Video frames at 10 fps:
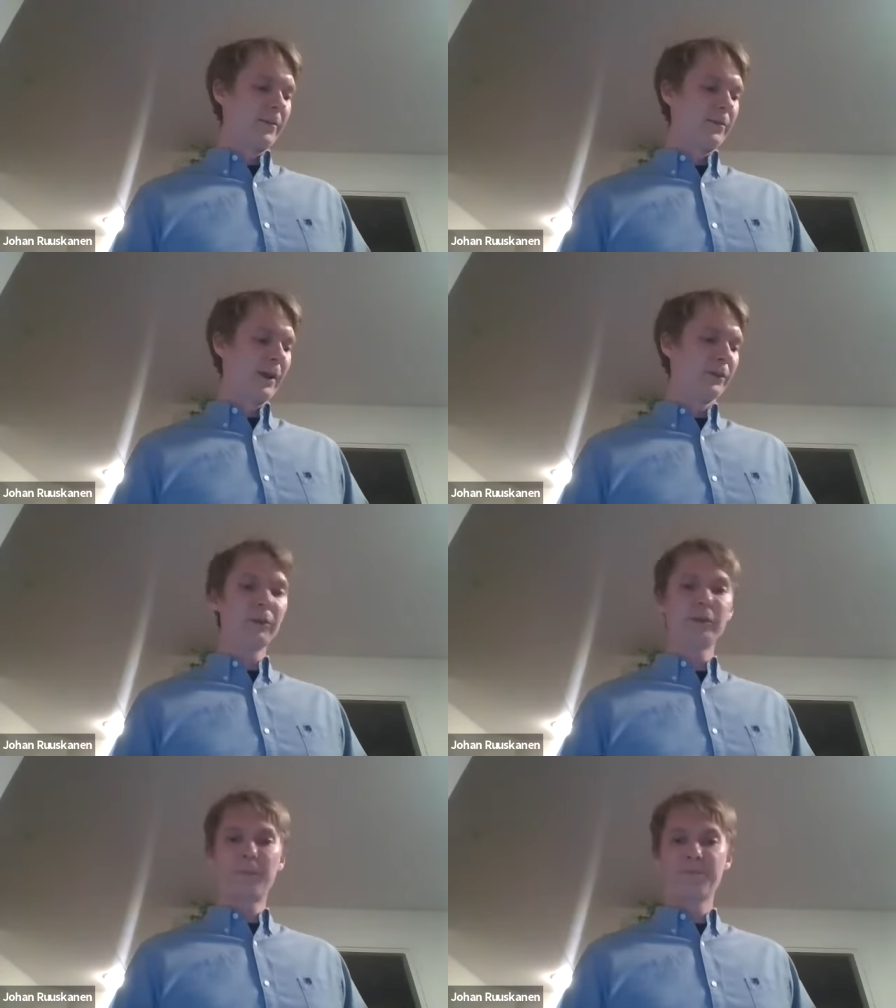
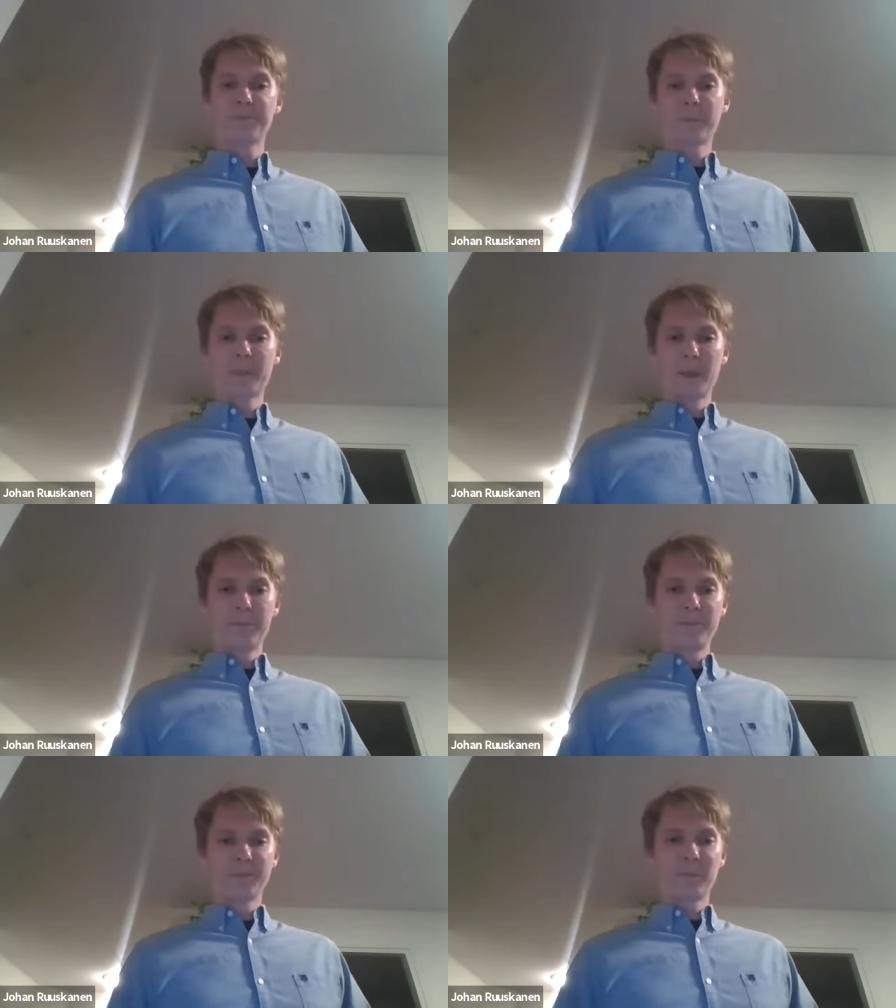factors.
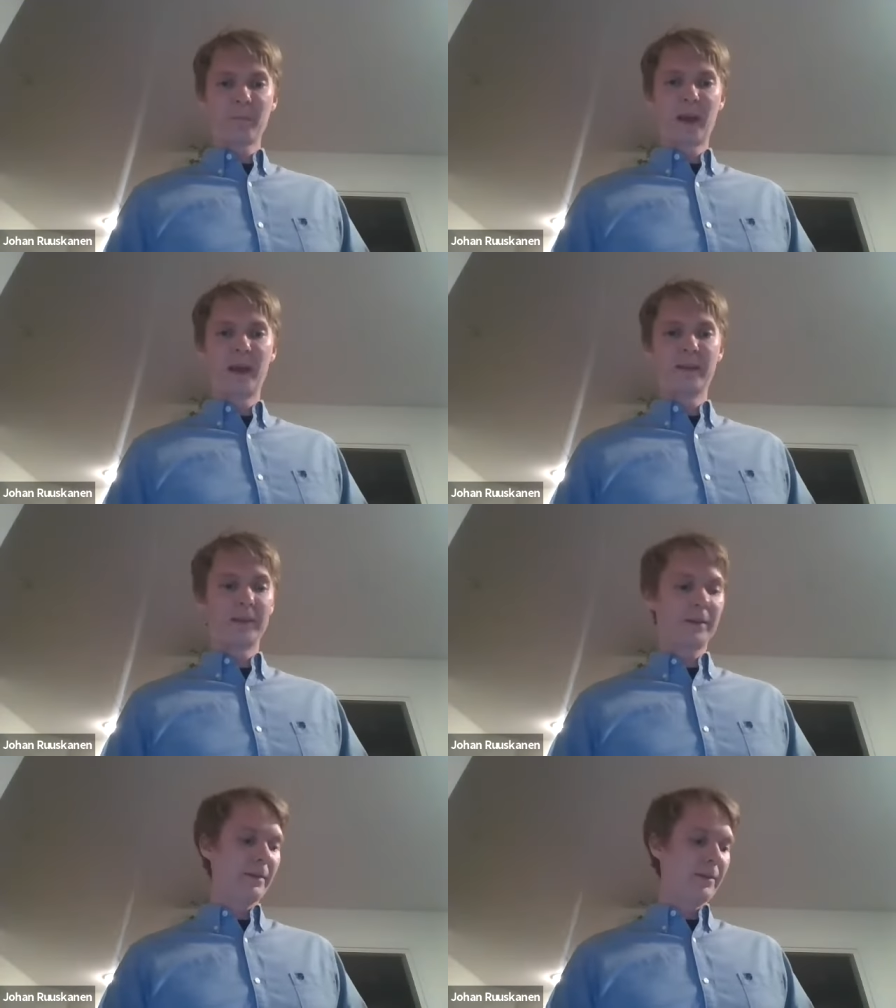And
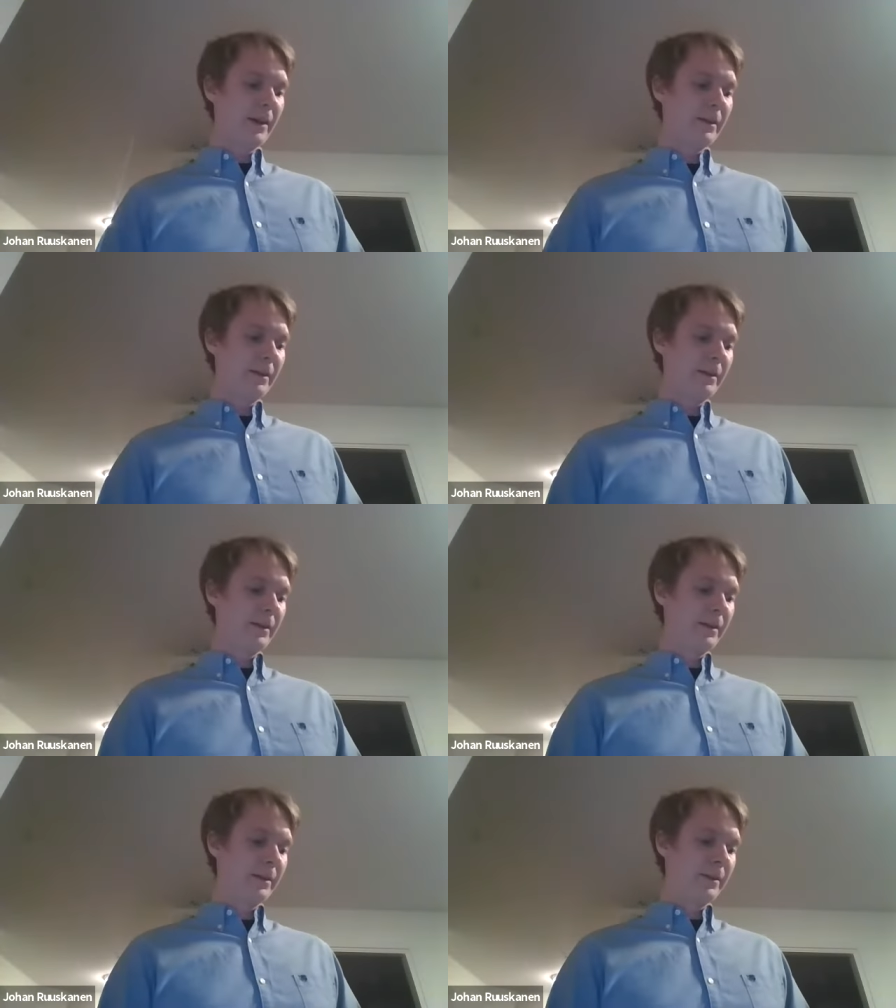then
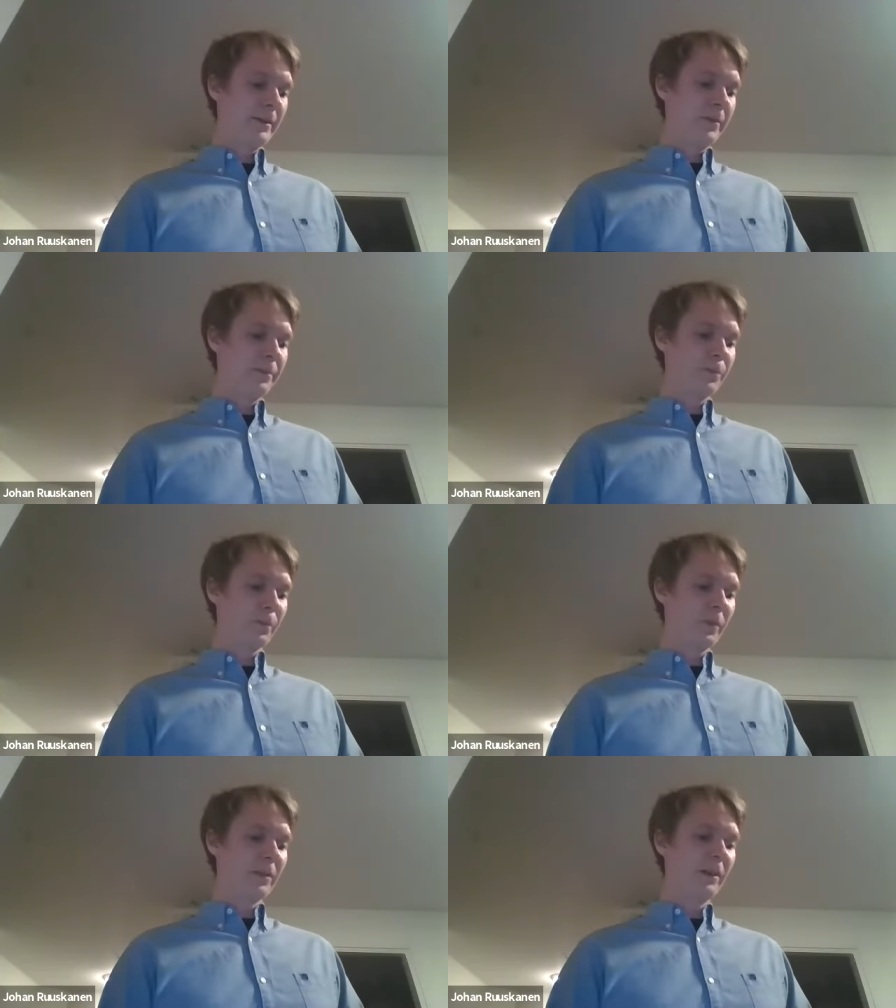
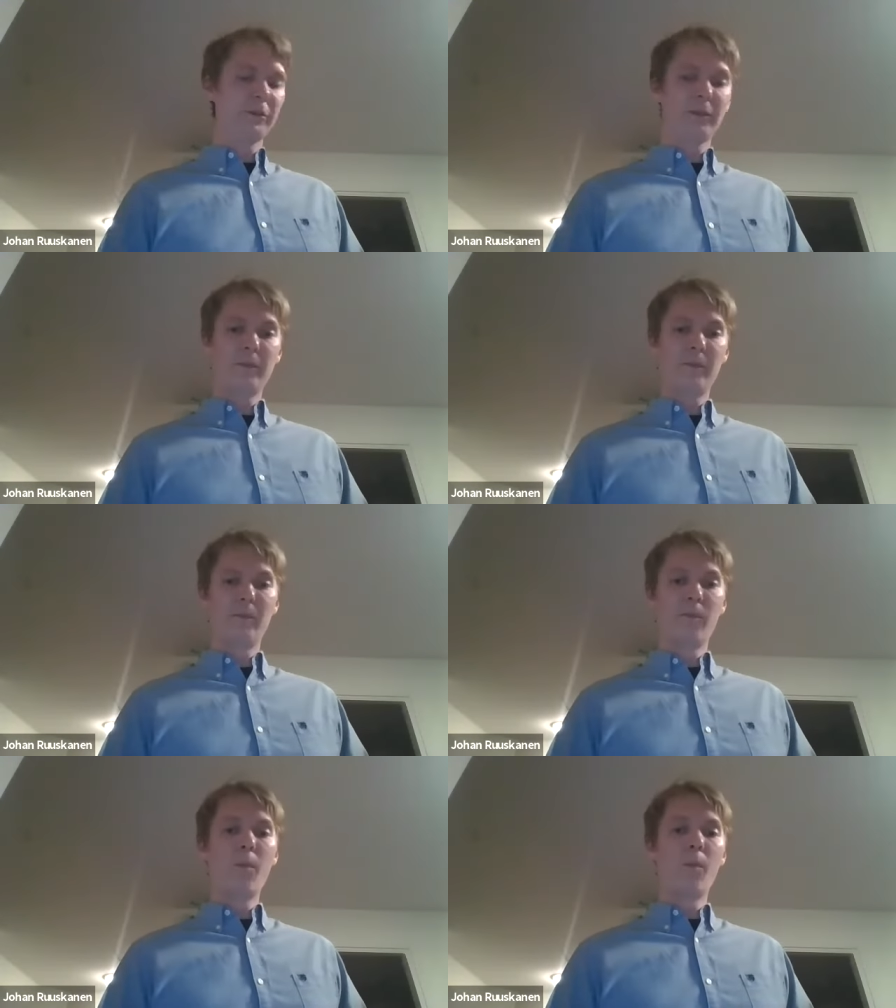this
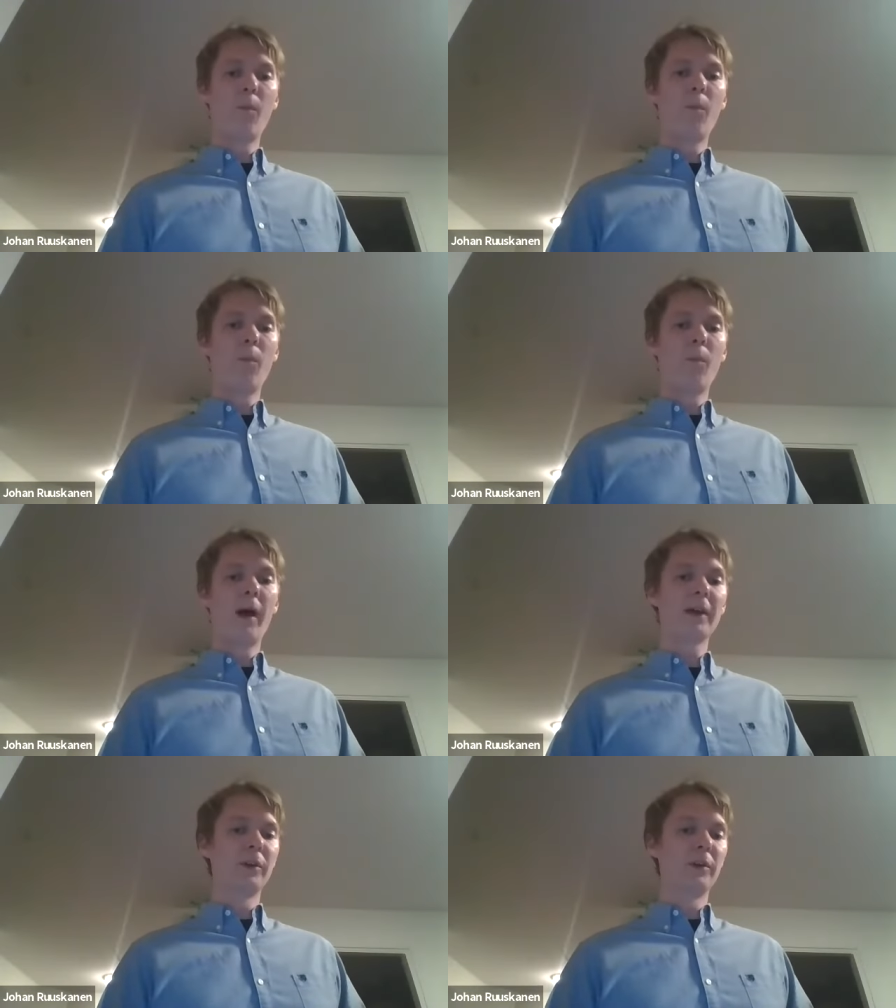
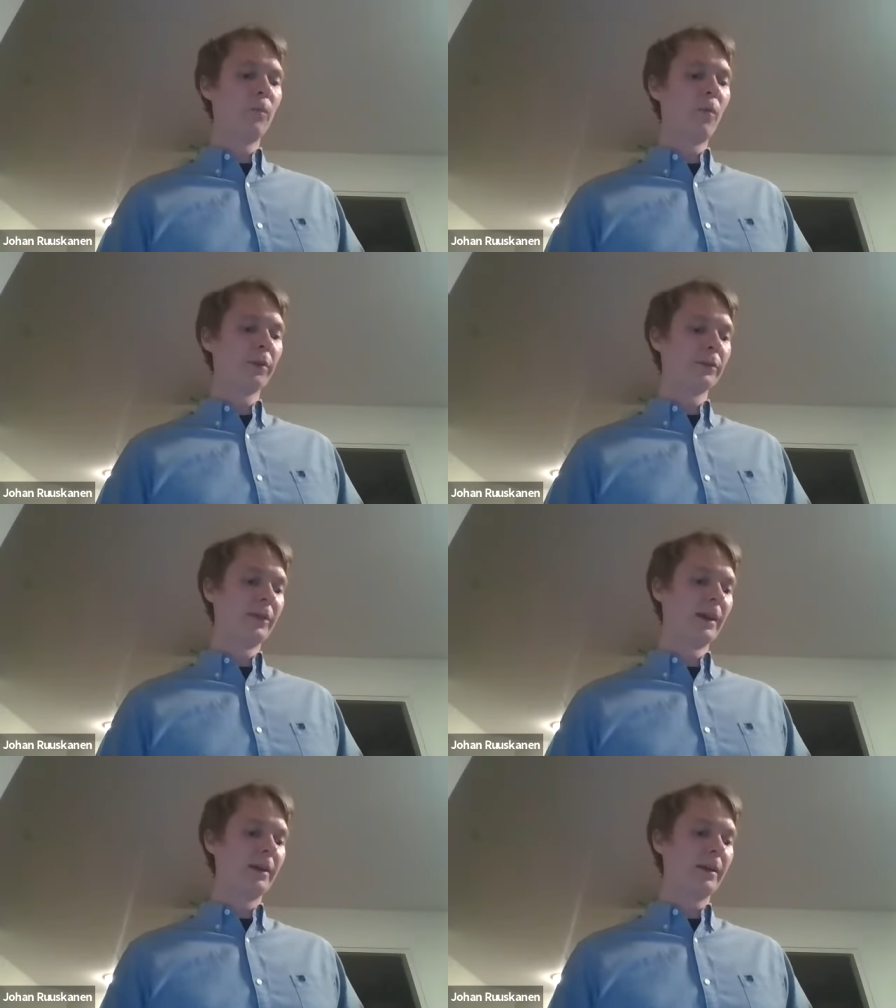actually models
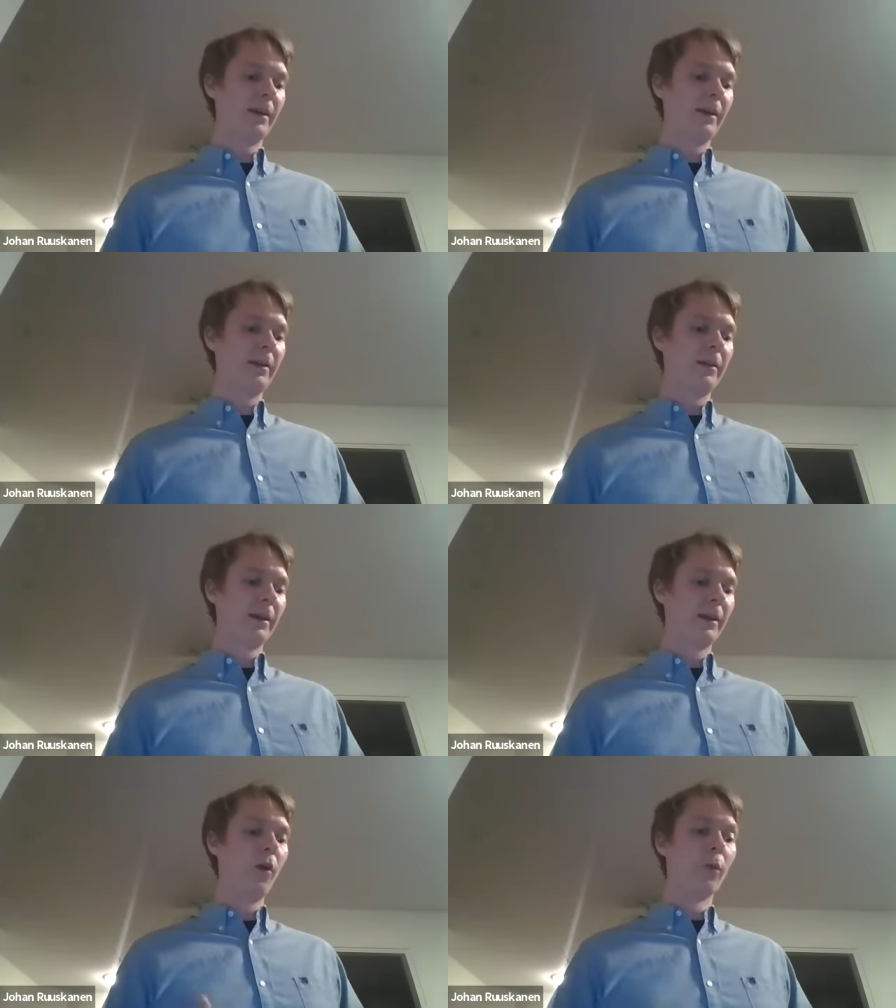the
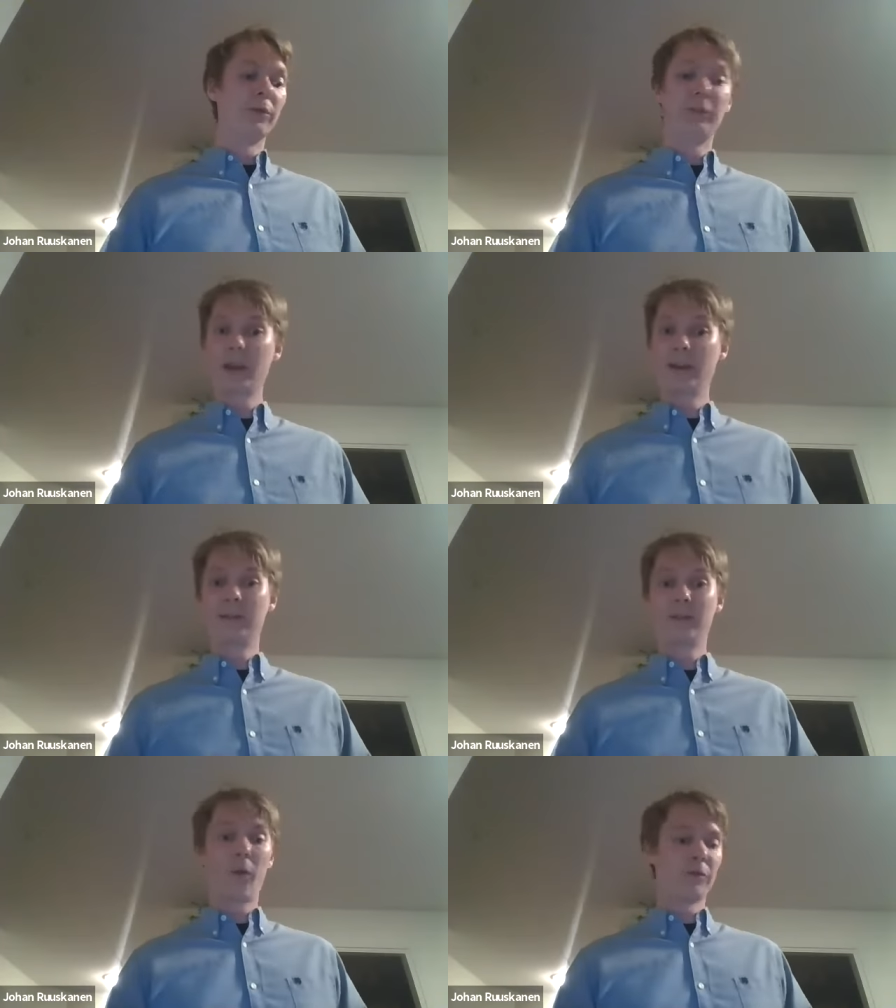load
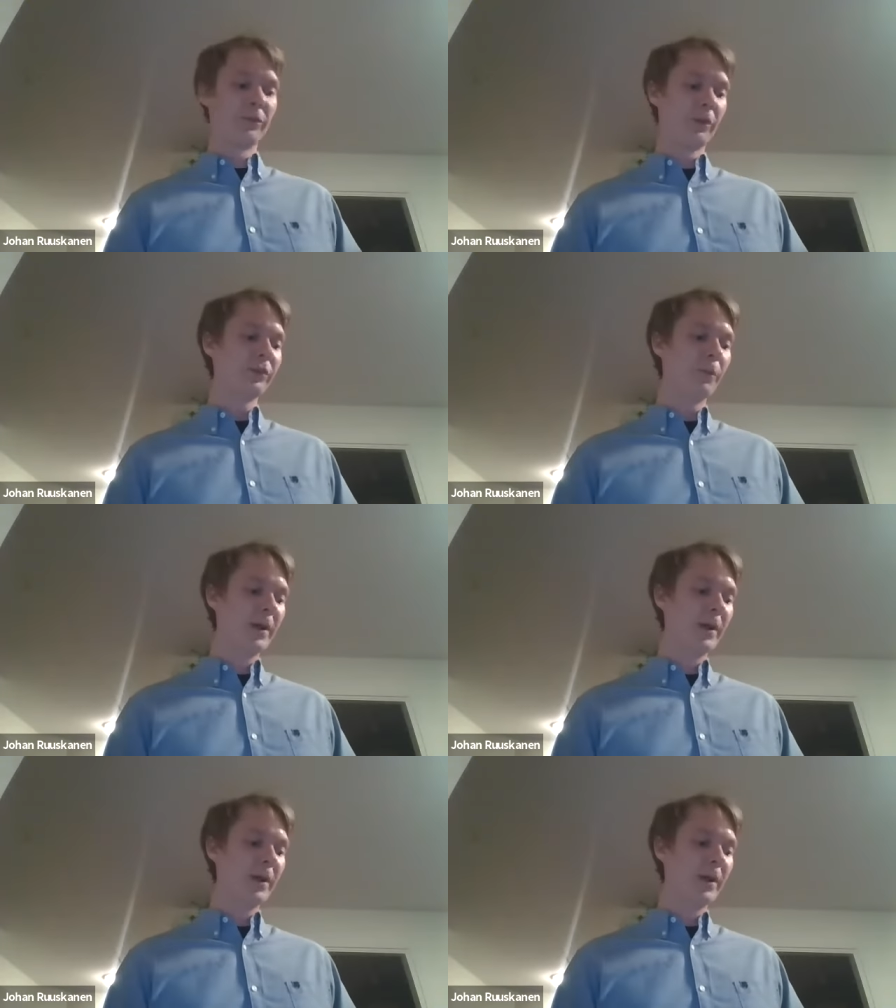change of the system.